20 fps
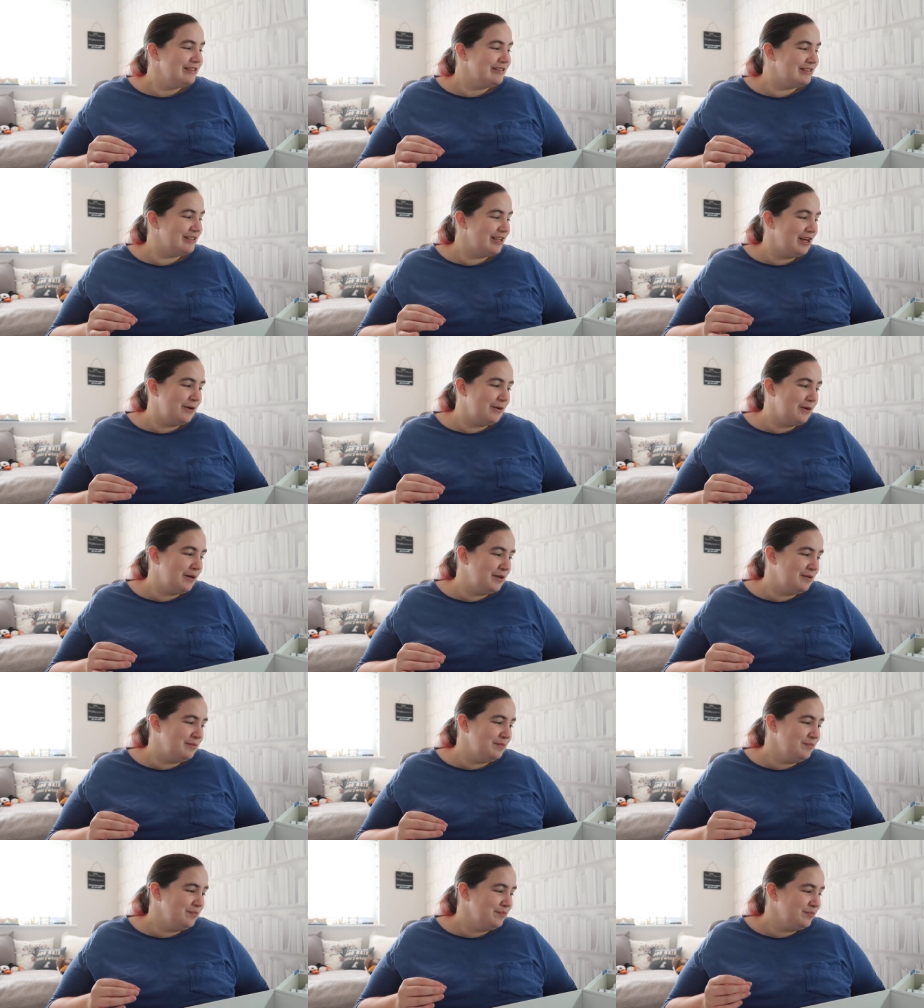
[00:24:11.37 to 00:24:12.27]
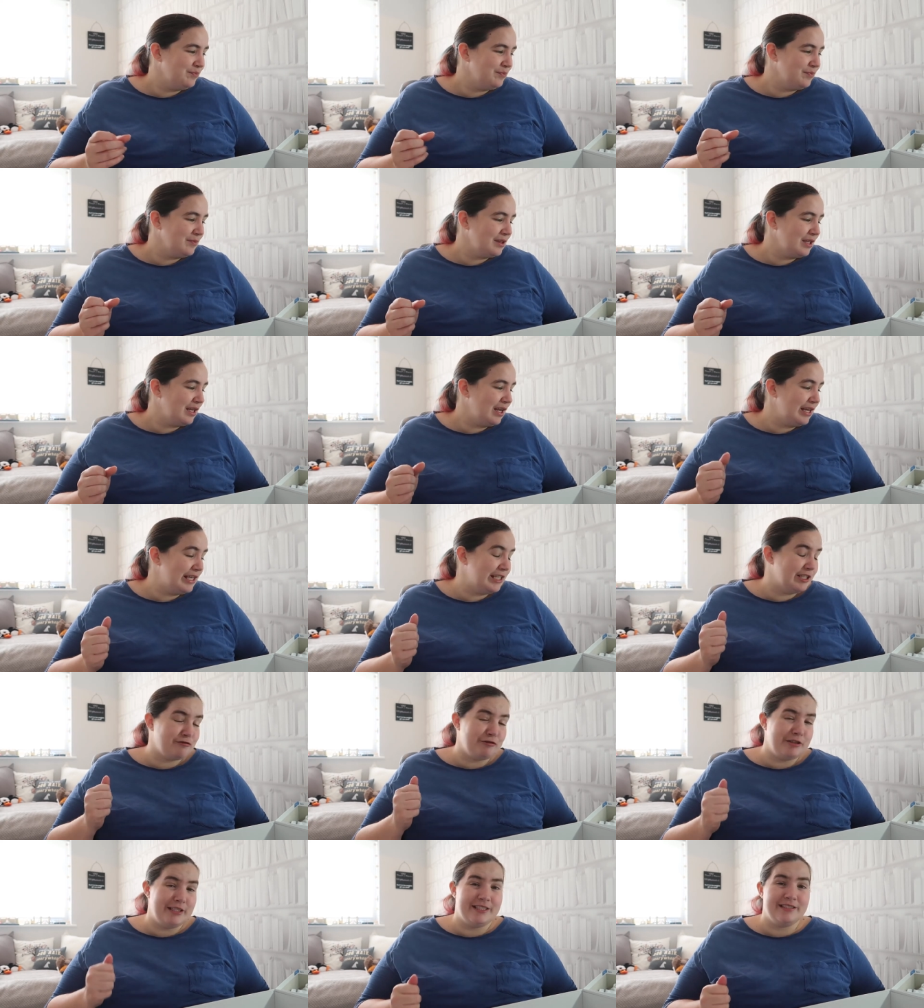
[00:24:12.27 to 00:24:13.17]
So um,
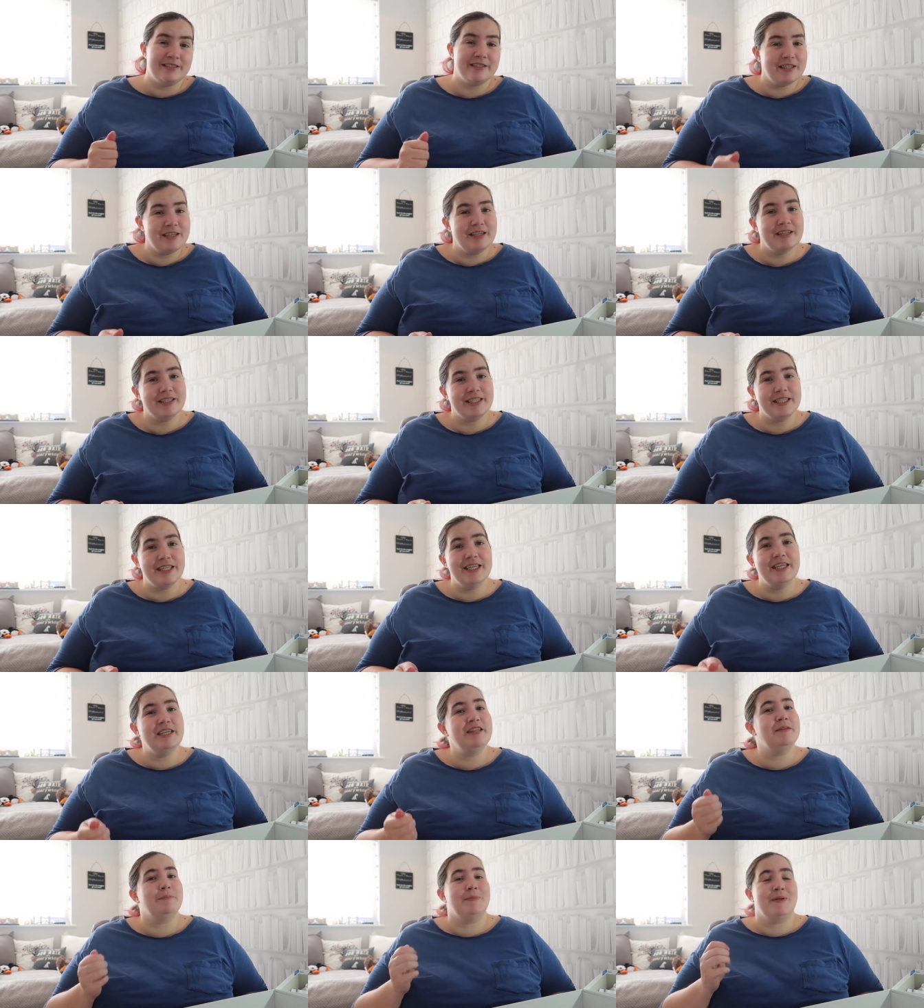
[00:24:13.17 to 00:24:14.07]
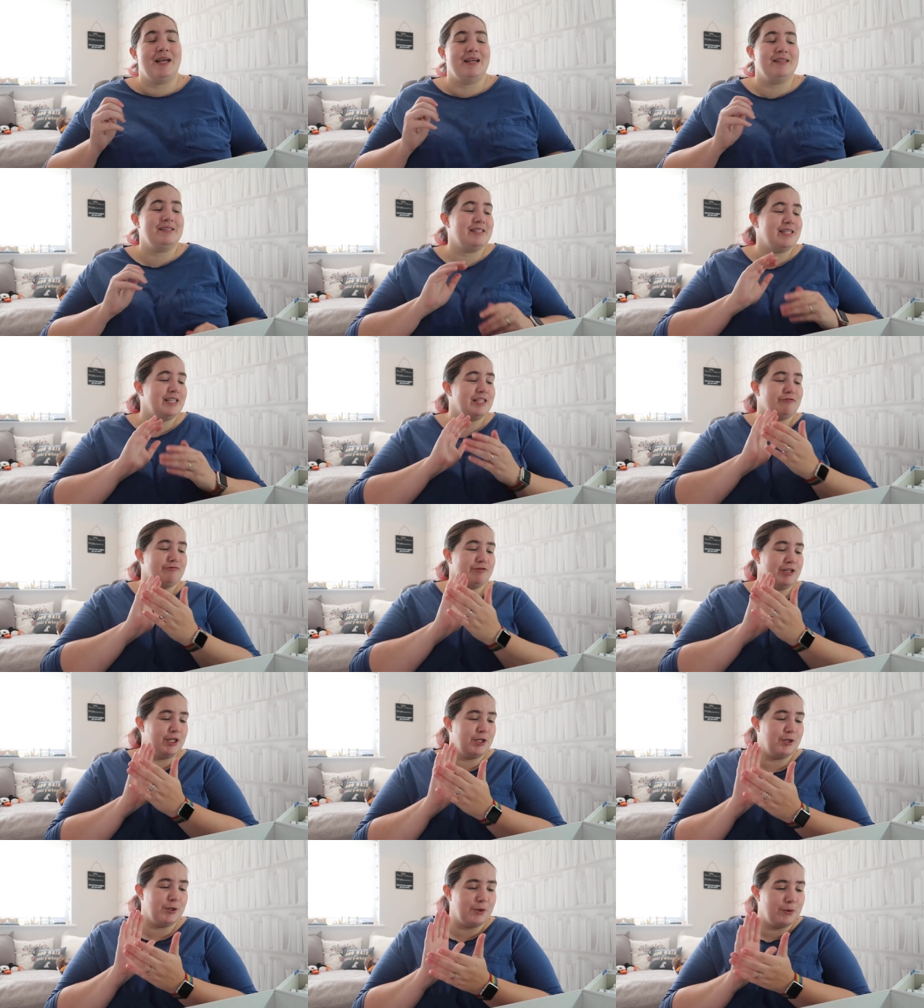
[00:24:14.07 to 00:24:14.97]
it's really sturdy, the plastic's
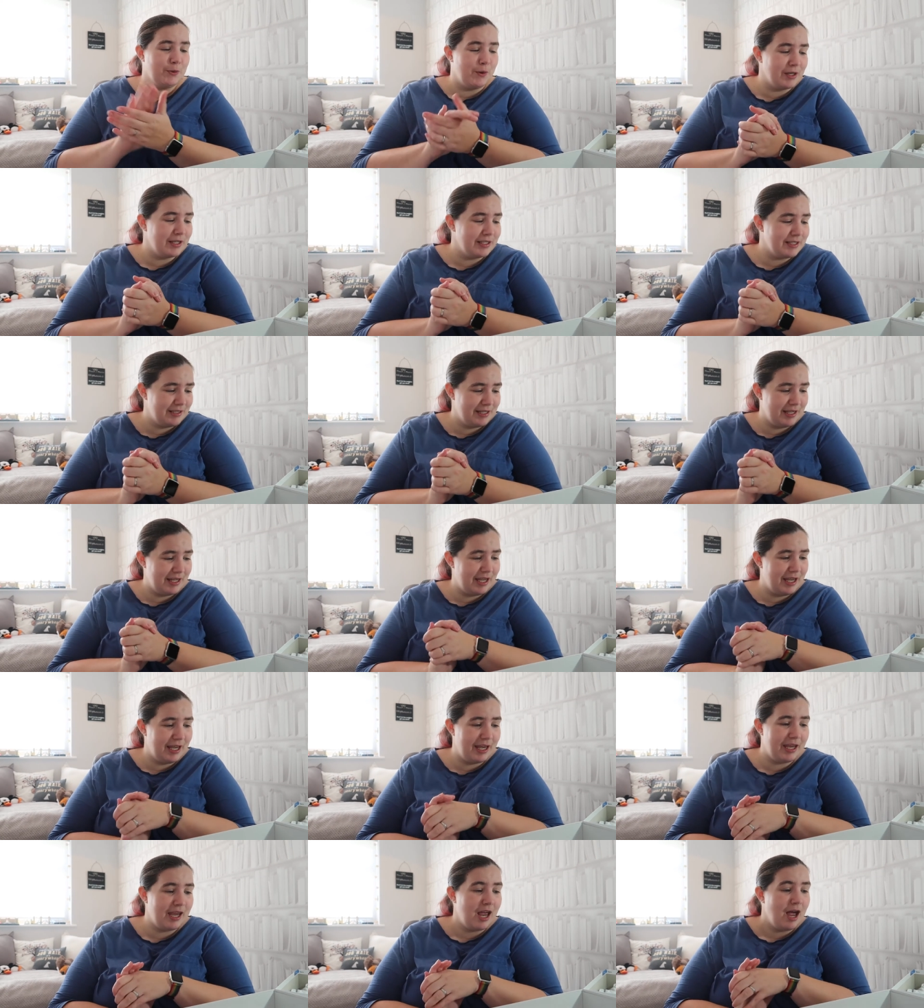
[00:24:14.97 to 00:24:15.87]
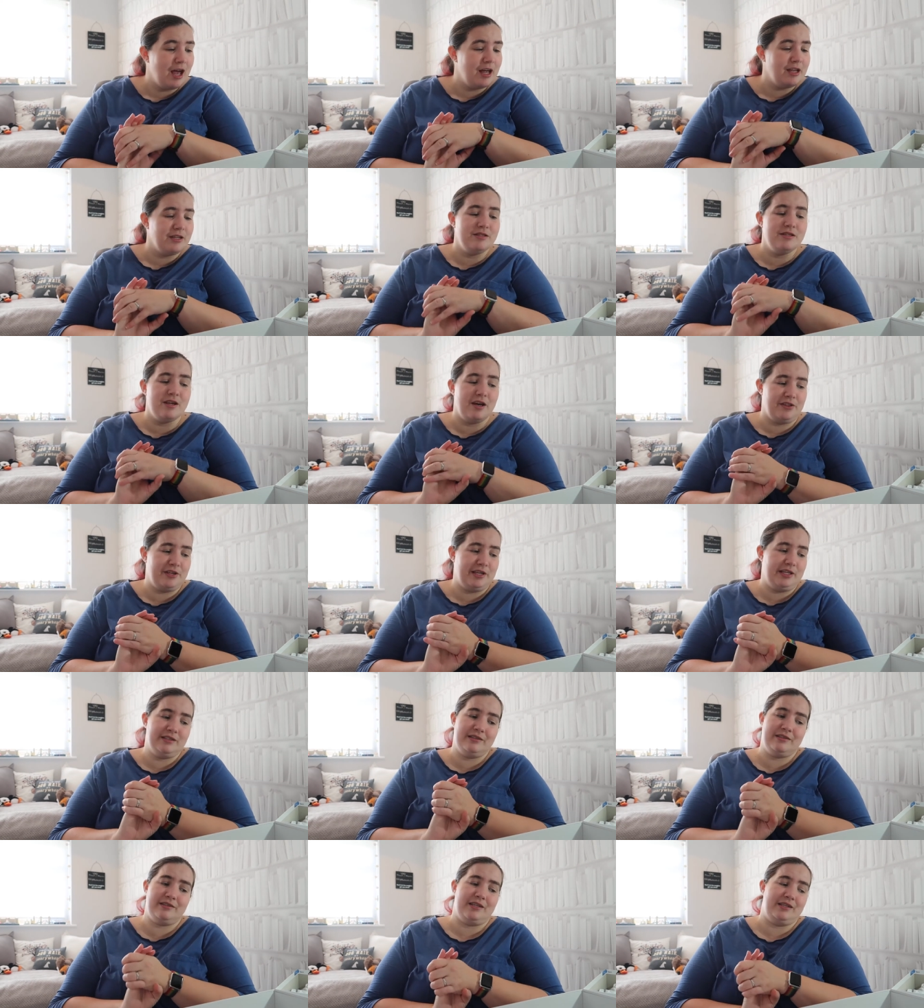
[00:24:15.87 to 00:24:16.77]
really good quality,
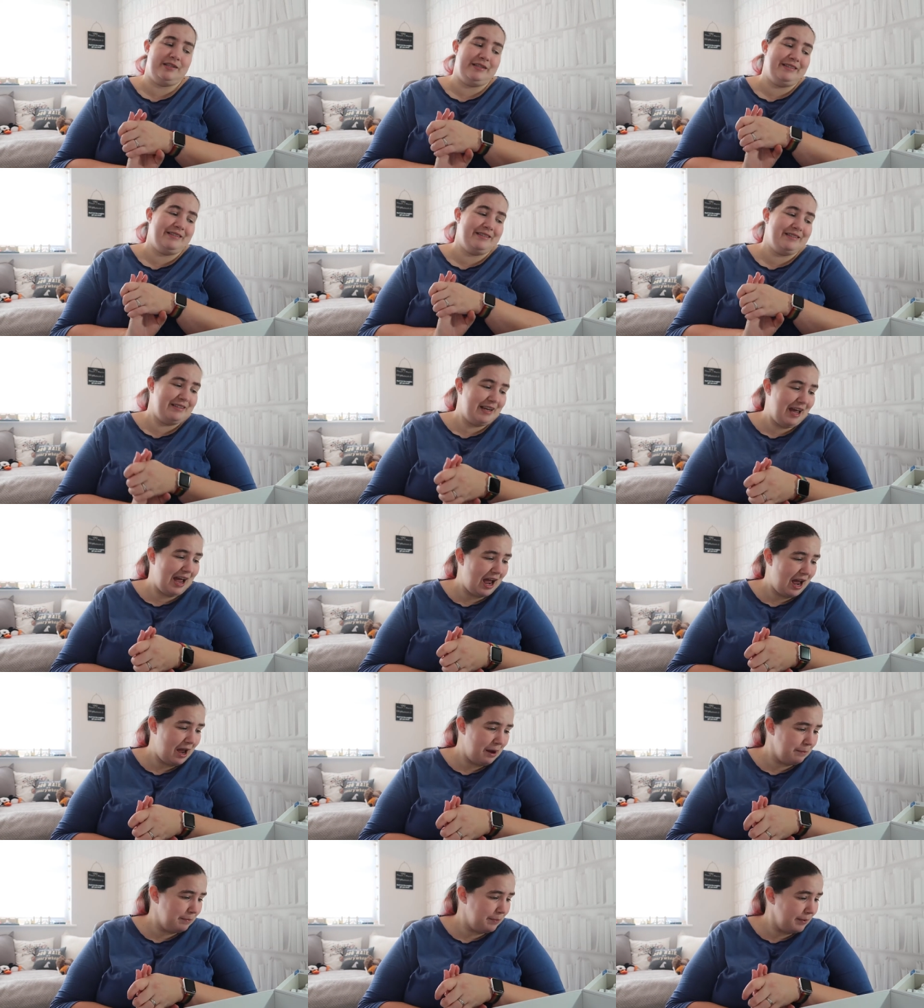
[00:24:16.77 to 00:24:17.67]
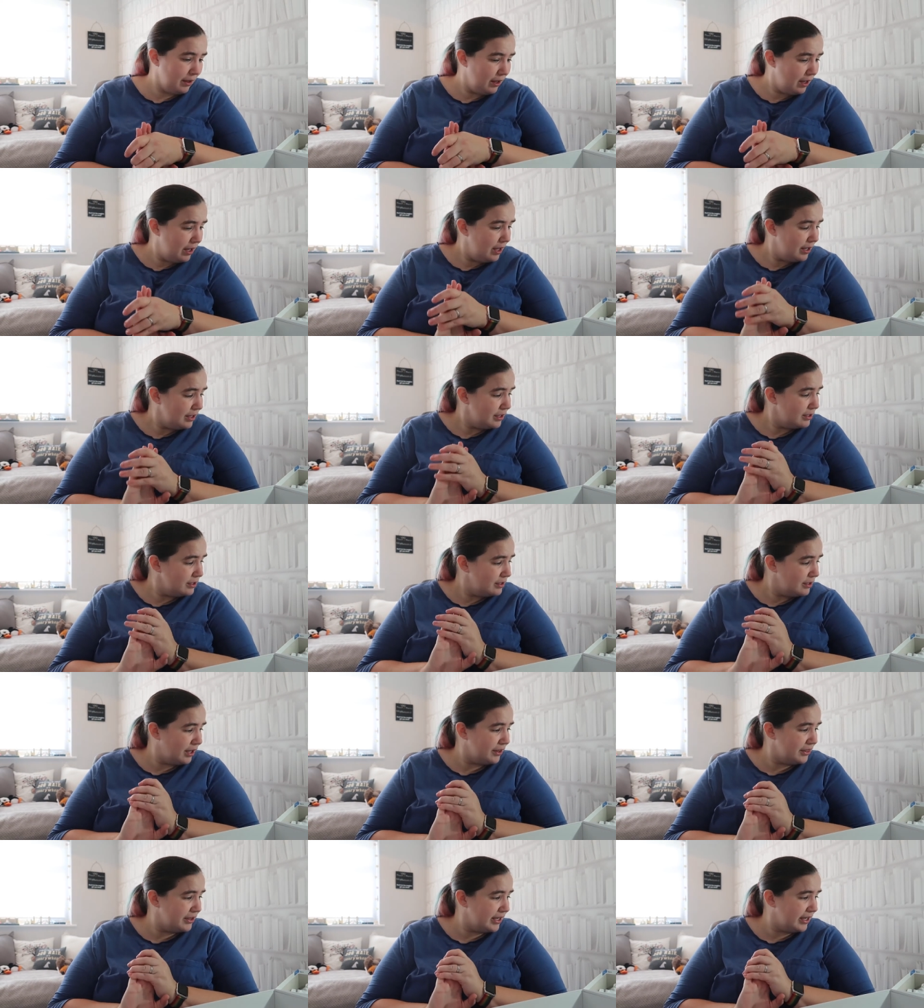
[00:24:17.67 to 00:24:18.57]
nothing's gonna snap,
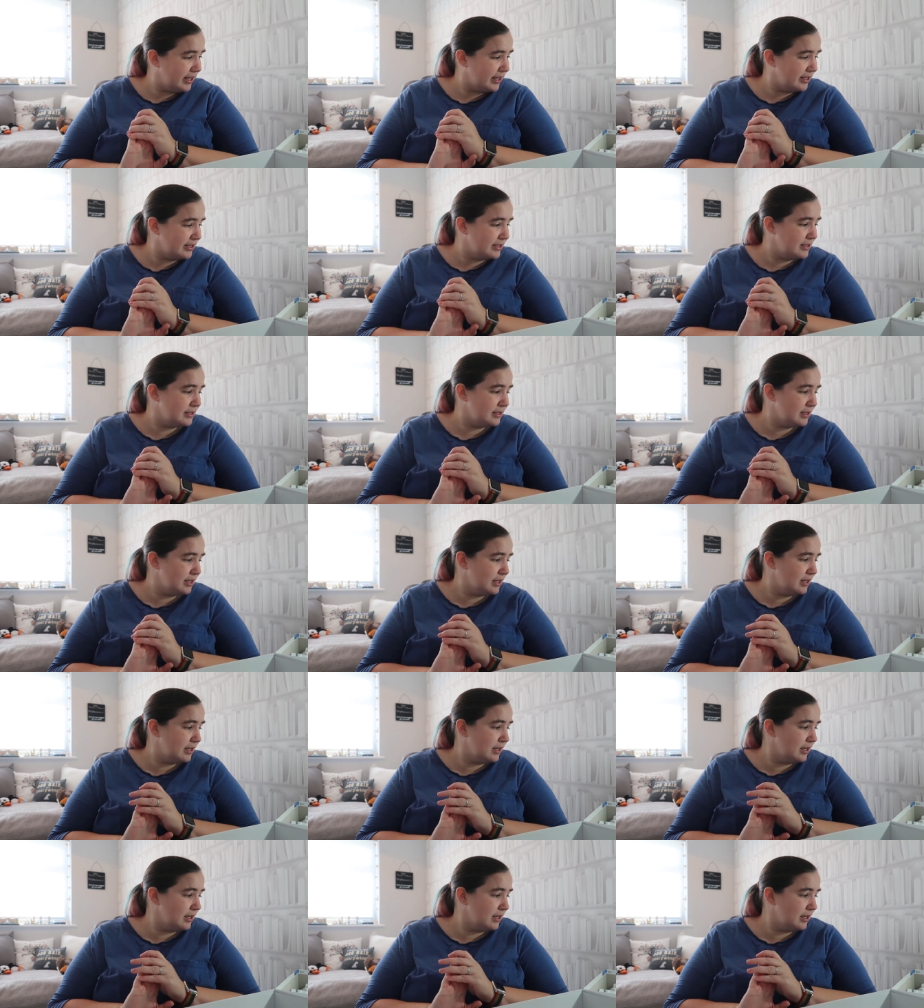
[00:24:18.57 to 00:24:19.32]
nothing's...